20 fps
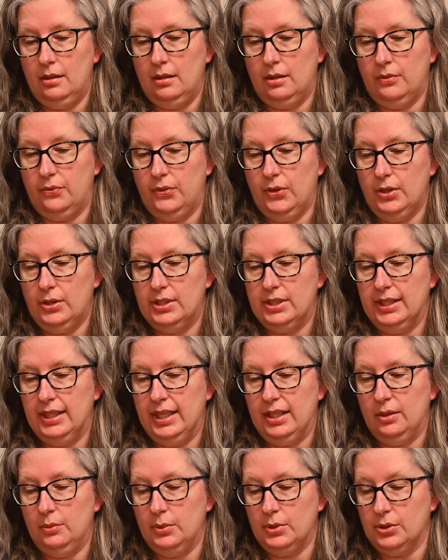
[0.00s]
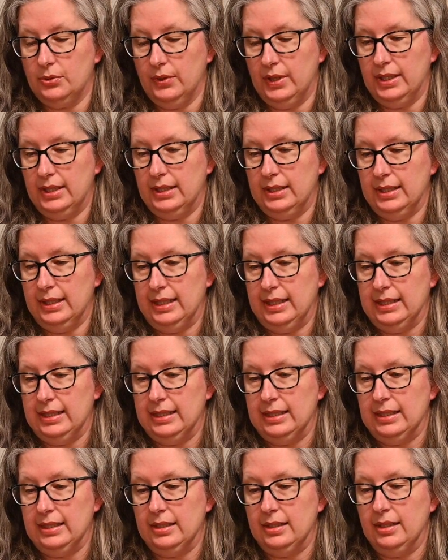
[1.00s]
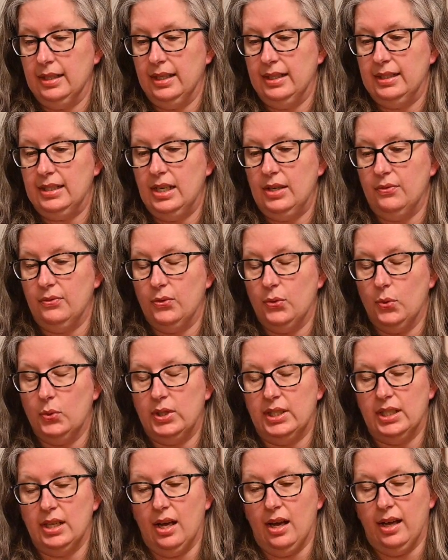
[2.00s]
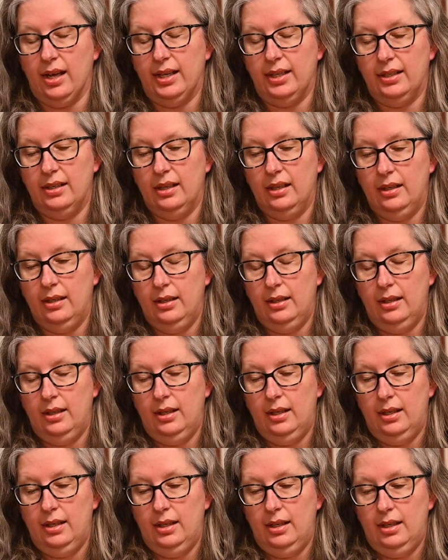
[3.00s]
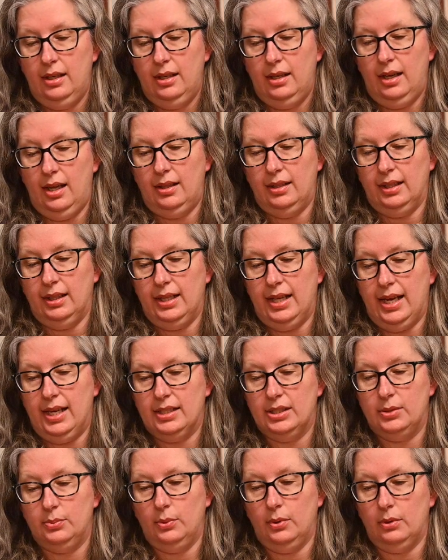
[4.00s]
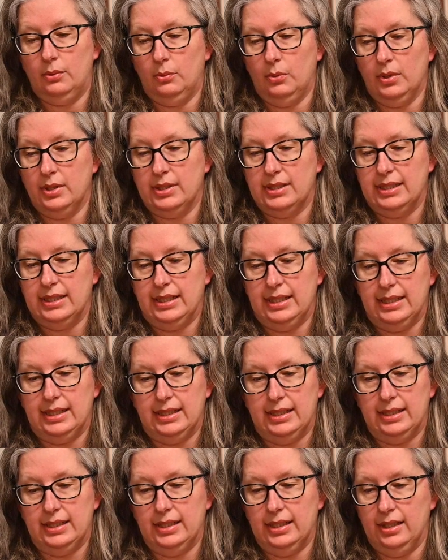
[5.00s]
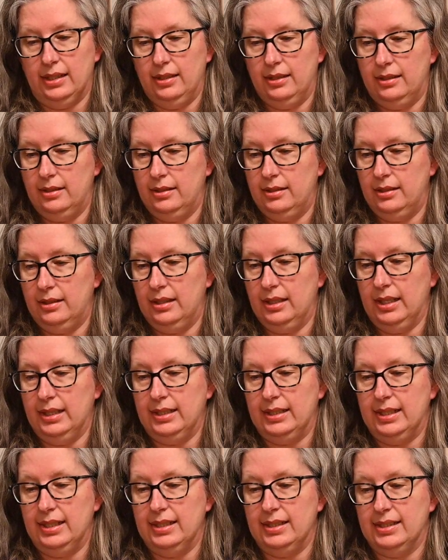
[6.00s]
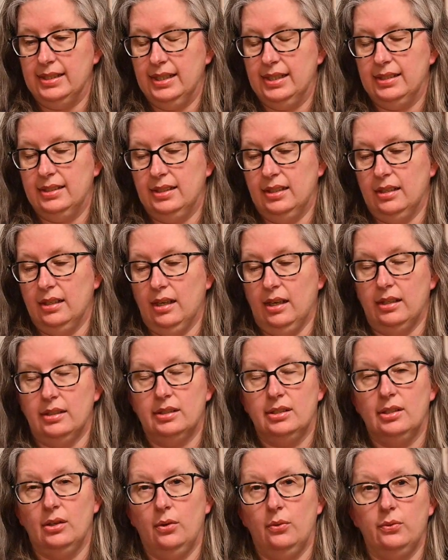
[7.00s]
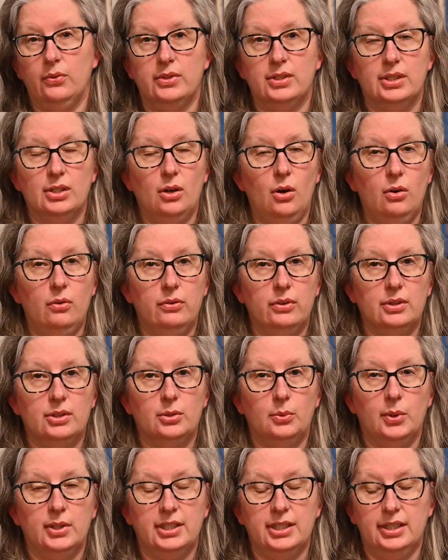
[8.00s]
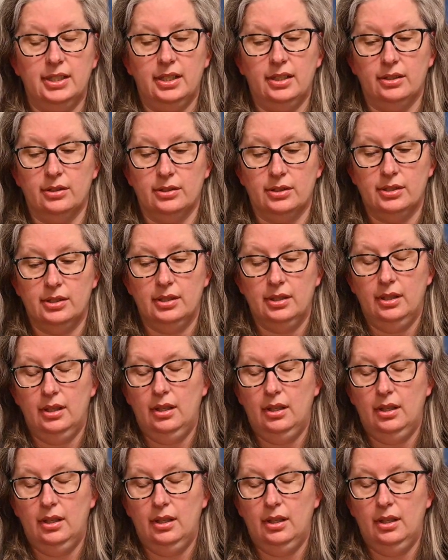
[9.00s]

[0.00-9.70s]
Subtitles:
the first letter was written in 1949, and the last one was in 1969, so it was over 20 years